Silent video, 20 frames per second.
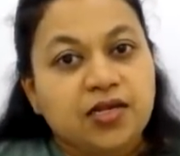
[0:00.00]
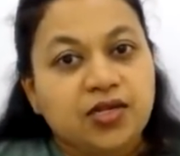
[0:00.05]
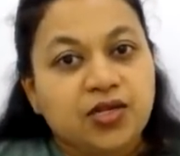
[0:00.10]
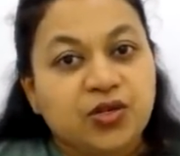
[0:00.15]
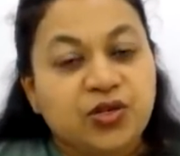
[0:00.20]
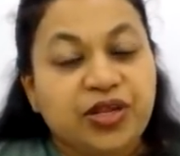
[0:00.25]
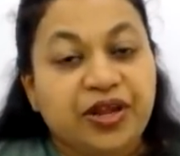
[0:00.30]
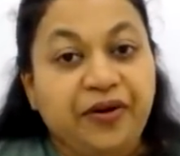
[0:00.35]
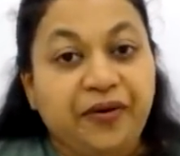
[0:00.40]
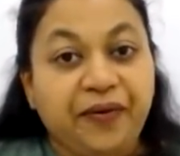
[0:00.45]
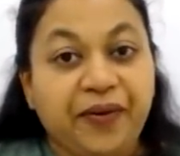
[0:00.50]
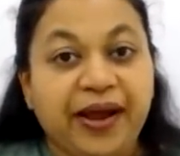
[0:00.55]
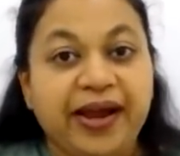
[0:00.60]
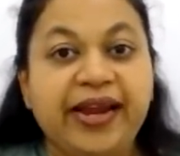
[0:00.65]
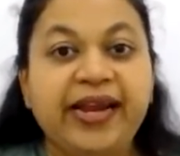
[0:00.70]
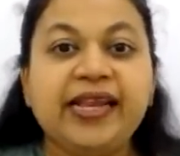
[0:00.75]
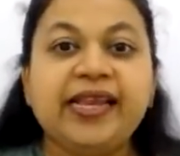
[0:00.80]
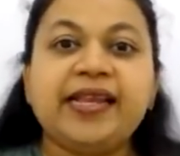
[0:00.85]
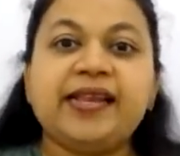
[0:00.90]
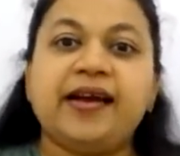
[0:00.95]
So the
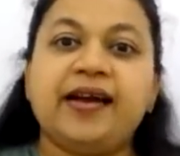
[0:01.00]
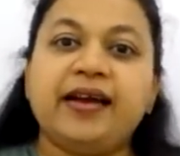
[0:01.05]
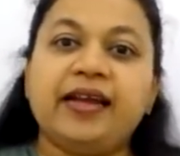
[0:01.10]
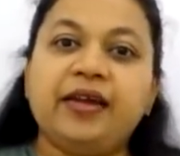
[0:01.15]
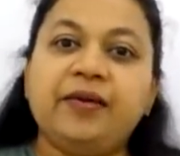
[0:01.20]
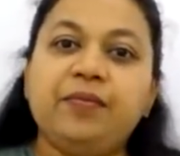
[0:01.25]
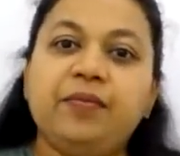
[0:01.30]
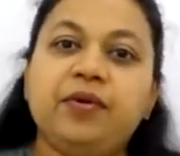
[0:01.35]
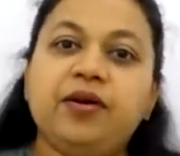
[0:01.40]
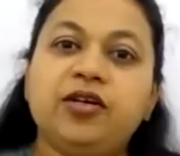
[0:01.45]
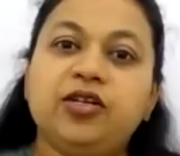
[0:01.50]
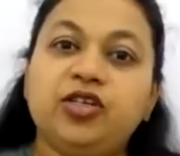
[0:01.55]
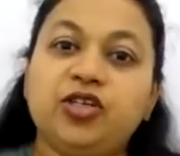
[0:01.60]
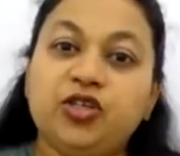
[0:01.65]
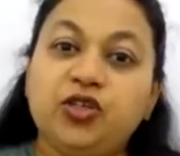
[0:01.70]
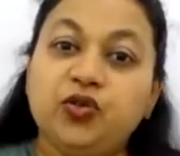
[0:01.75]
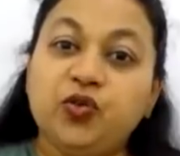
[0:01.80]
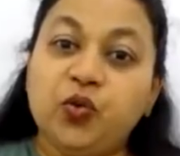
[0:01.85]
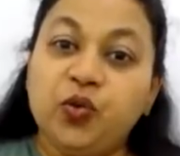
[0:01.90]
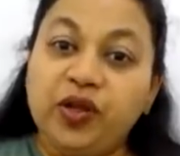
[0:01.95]
right time
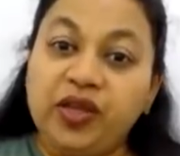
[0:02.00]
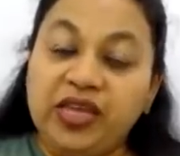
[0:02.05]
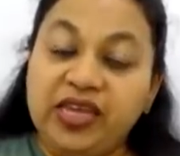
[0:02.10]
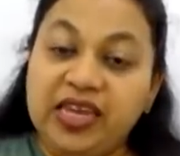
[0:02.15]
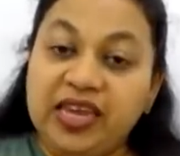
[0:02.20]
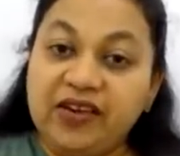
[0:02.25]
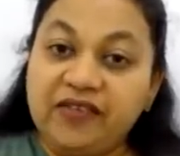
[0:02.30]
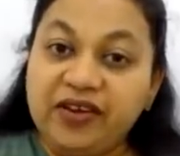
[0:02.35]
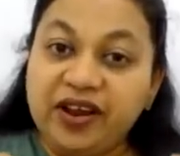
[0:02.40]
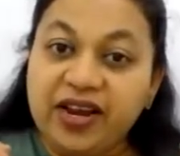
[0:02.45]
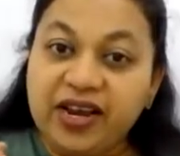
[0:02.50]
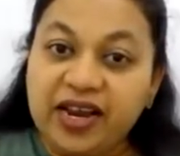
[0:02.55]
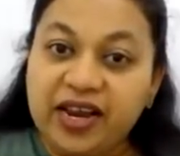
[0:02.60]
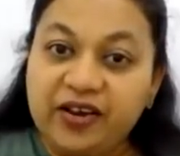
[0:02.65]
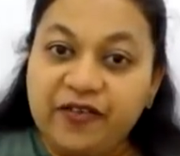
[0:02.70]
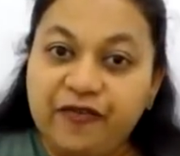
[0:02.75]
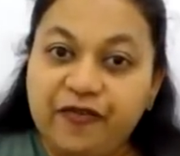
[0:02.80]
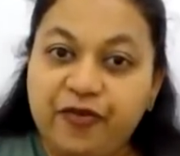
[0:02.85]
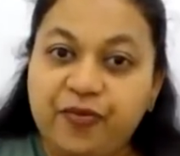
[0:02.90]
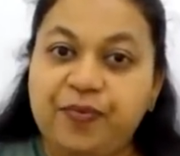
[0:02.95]
to give an
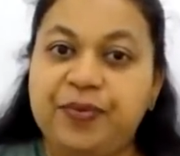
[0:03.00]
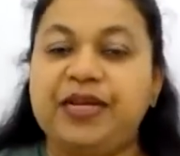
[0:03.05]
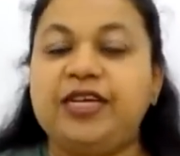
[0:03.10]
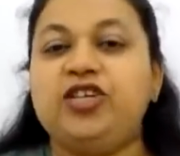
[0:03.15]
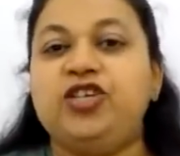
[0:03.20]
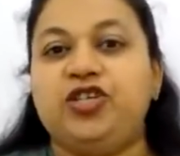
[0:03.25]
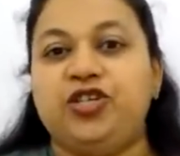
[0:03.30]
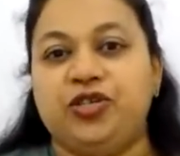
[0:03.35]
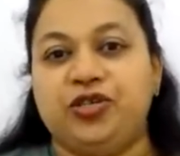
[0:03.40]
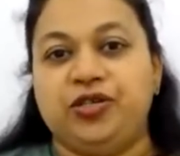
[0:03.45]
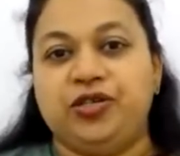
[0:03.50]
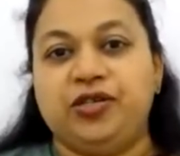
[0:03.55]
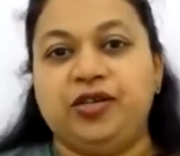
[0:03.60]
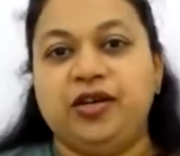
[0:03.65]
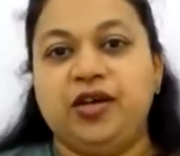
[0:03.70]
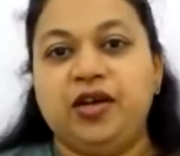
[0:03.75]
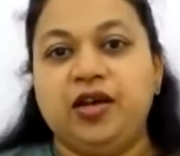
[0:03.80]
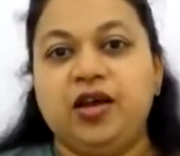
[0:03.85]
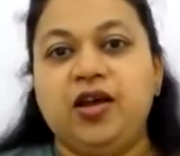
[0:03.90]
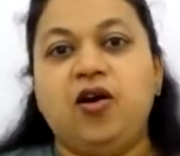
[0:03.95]
information,
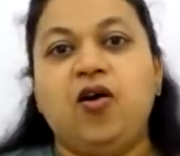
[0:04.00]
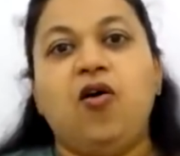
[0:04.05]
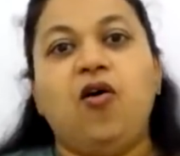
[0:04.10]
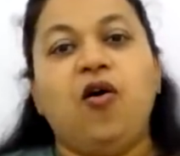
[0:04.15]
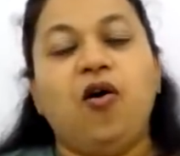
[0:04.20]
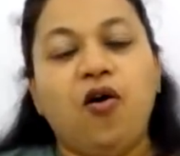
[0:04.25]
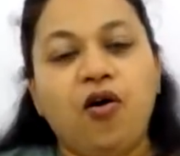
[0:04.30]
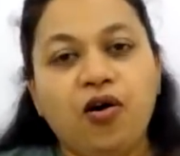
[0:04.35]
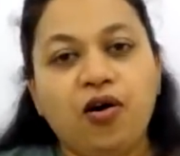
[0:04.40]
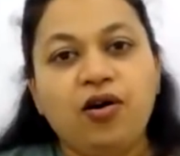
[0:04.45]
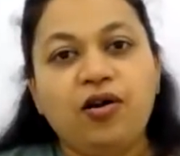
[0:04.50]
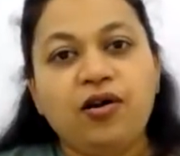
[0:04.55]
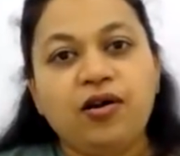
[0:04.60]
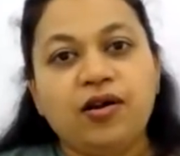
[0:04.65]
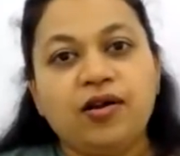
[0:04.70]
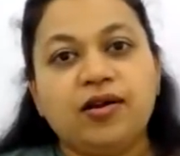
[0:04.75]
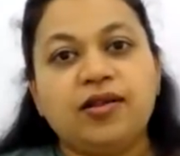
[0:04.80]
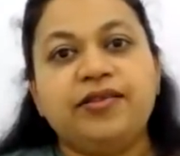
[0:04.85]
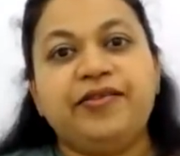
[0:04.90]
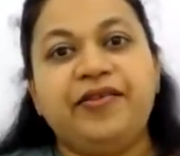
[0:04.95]

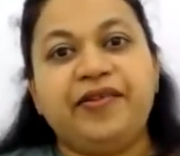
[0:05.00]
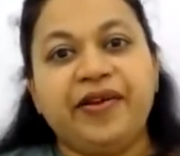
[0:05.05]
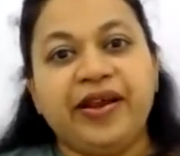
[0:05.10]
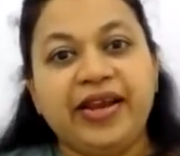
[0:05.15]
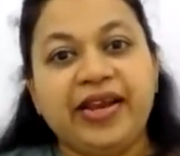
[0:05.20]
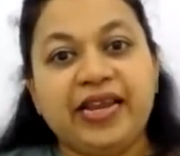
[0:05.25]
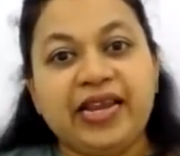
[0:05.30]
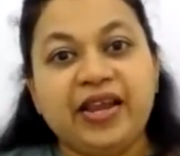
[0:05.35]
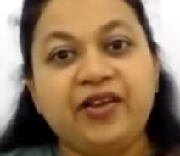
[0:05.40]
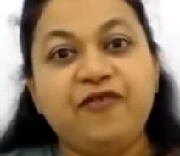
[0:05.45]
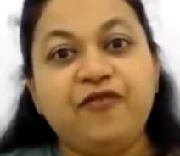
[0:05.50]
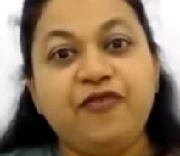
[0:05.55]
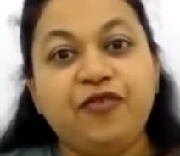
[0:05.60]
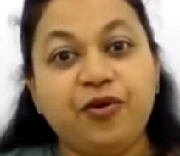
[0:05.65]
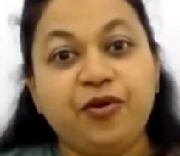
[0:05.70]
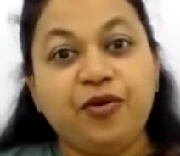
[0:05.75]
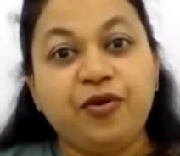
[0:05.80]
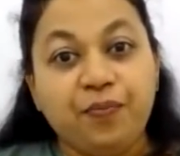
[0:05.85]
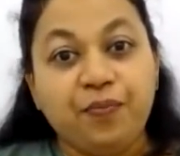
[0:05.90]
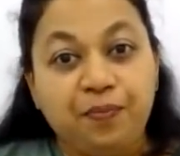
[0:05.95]
or the right time
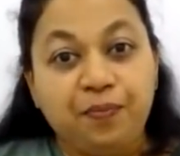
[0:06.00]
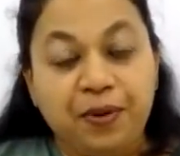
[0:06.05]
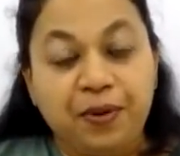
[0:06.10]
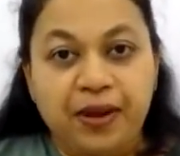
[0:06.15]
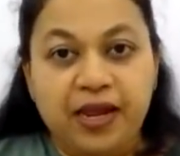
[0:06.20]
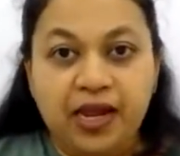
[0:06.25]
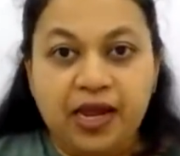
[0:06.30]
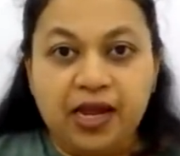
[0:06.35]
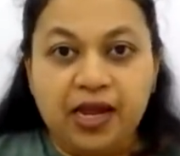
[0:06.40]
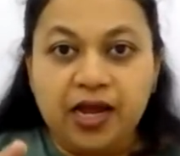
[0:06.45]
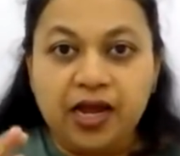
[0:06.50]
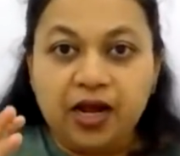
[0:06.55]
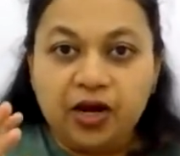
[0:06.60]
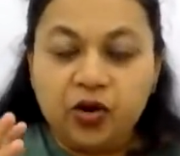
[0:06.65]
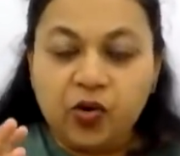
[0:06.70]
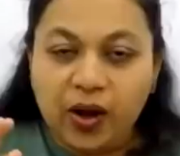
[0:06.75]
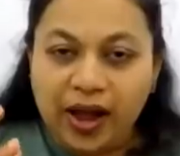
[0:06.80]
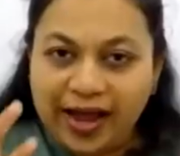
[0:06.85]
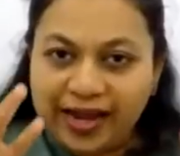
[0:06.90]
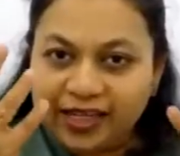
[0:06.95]
for baby
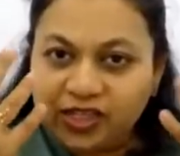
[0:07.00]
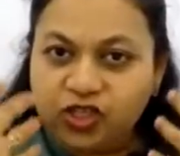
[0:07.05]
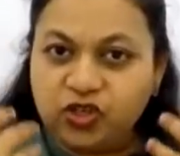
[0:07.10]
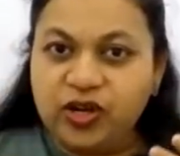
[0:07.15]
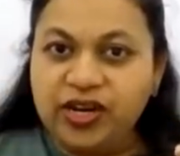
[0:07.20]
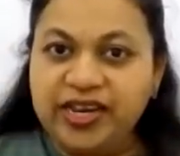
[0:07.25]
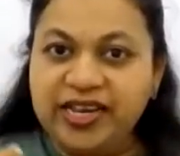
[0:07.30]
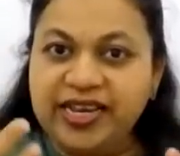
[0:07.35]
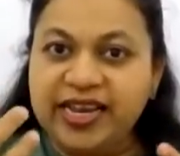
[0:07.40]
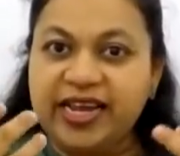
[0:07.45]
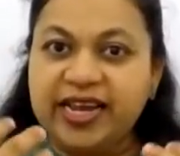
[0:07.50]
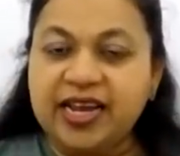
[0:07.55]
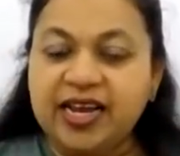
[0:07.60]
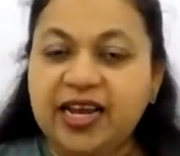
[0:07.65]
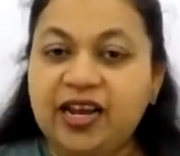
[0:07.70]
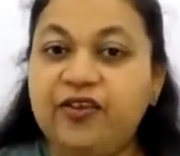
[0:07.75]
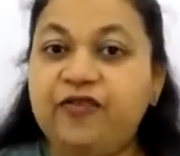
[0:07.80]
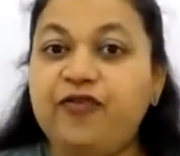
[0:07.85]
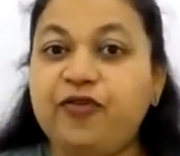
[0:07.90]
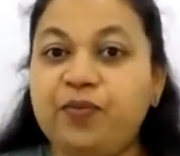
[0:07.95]
to actually take
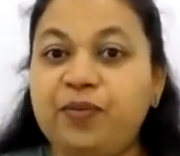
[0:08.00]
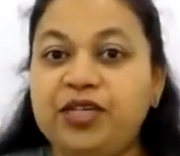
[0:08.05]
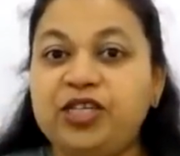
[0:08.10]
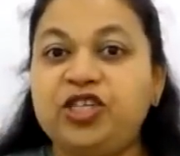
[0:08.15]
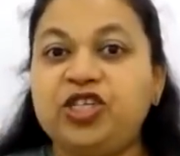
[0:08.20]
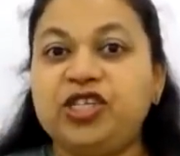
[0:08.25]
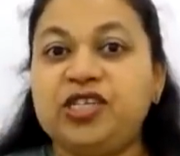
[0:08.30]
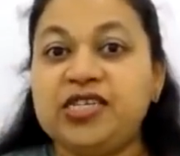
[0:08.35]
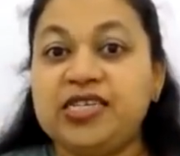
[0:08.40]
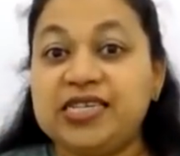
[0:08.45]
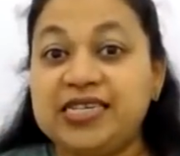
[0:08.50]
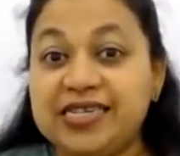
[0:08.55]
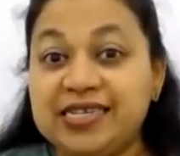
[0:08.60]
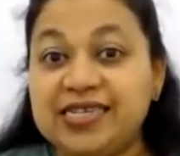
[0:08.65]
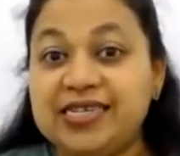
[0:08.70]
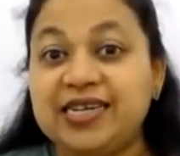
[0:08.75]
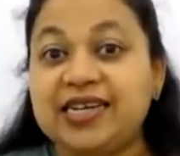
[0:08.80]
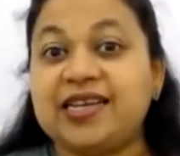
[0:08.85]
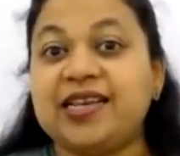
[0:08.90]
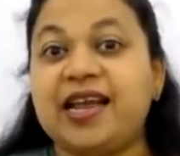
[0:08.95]
in information,
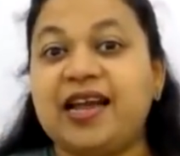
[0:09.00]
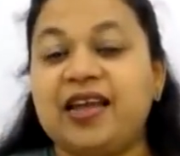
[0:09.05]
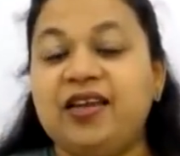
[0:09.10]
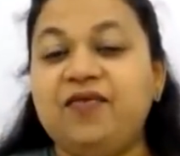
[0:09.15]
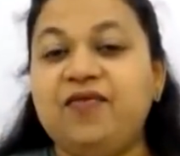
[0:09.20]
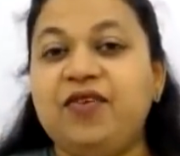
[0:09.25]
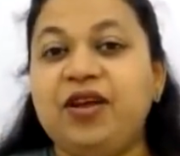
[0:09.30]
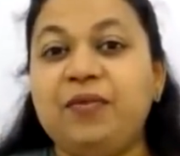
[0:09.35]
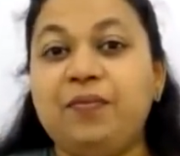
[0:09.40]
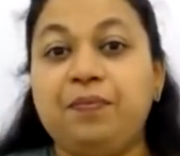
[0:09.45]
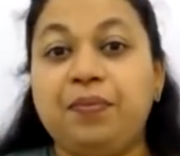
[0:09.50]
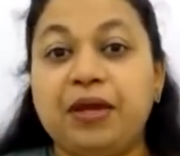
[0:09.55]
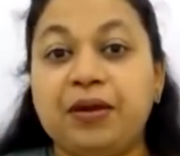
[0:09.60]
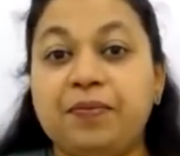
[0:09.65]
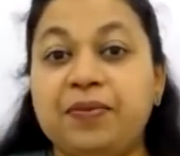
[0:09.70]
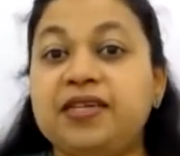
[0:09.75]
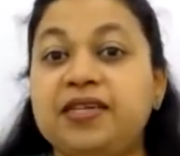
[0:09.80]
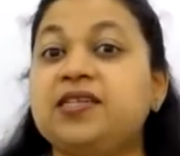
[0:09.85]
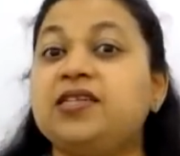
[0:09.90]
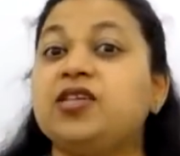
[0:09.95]
is the time when
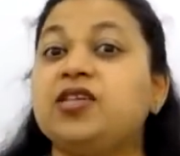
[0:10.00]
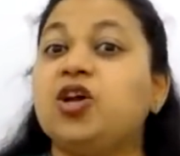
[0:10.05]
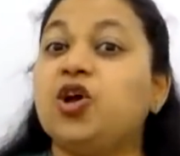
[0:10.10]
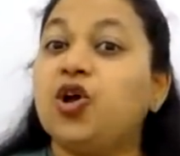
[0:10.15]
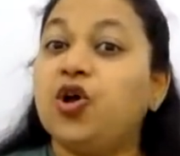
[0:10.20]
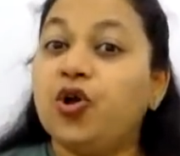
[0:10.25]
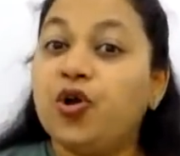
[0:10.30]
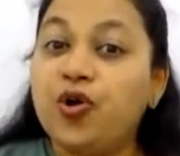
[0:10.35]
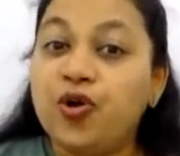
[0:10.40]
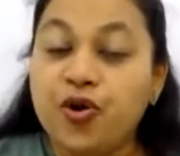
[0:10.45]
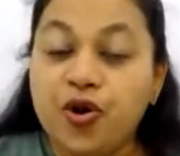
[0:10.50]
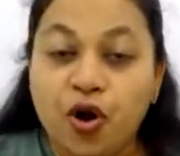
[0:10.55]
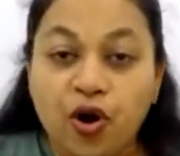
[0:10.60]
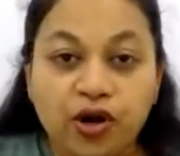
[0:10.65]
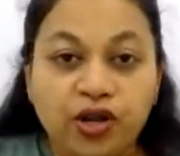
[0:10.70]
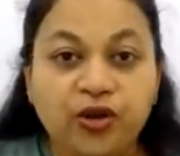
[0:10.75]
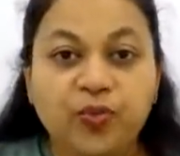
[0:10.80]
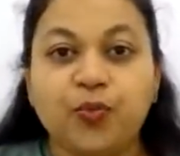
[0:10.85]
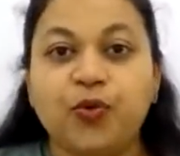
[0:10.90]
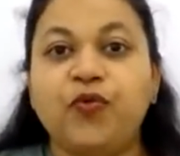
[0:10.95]
baby is
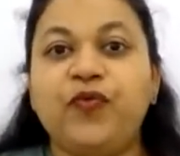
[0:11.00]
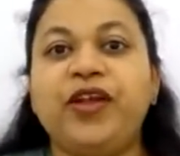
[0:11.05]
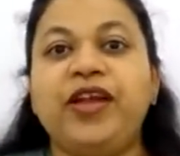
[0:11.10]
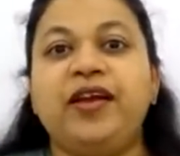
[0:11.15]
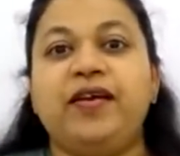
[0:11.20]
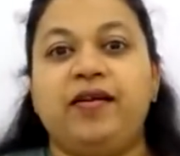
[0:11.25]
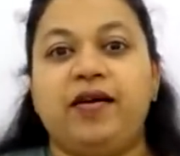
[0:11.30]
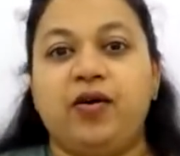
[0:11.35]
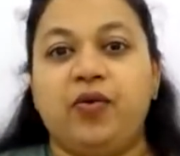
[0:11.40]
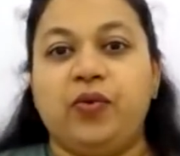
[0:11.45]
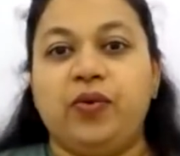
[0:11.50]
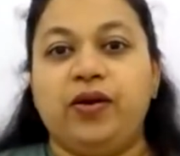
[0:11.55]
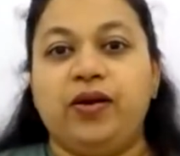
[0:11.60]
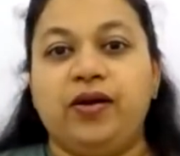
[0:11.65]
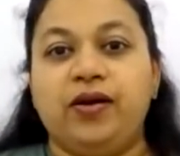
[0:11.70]
not moving around.